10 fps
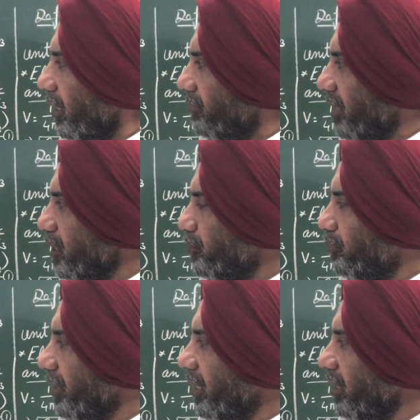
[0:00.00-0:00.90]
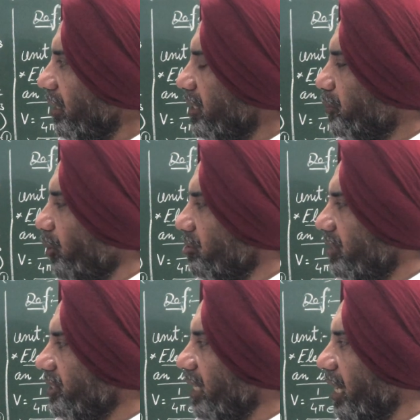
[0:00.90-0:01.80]
if there is P is
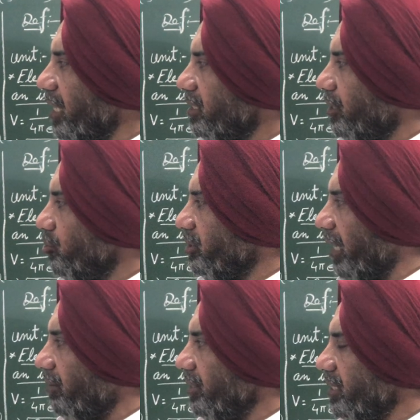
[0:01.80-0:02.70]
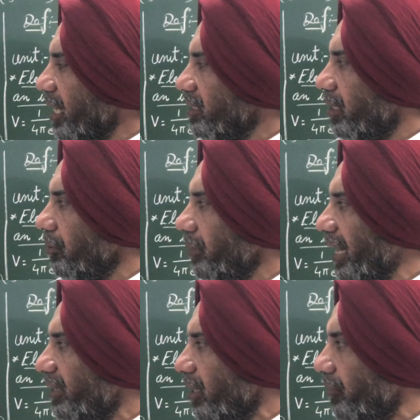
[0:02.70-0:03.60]
positively charged, Q is negatively charged, there will be
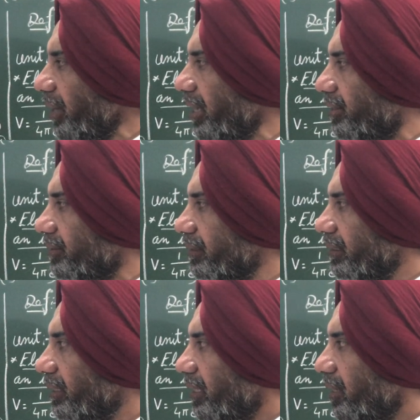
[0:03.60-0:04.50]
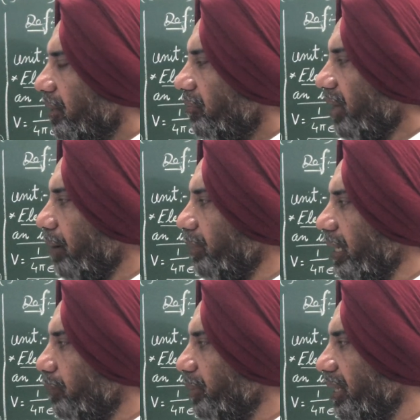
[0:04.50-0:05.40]
electric field from
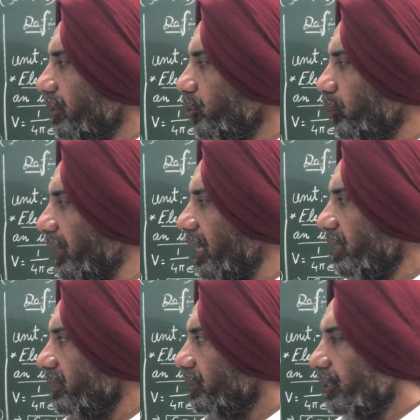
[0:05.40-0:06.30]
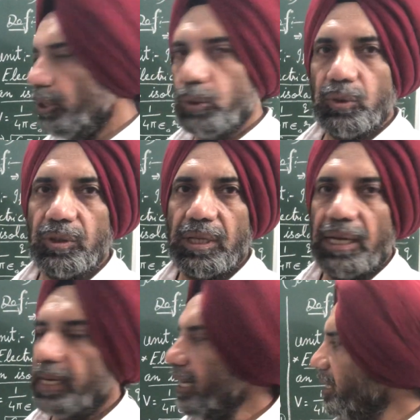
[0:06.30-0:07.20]
plate P to plate Q.
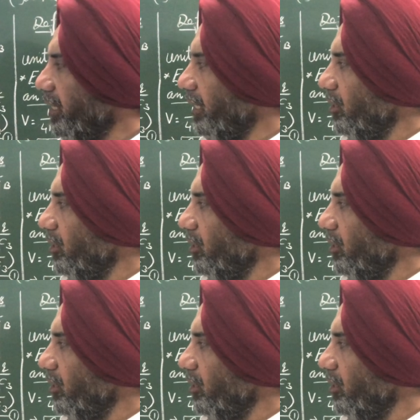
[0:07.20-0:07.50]
Let E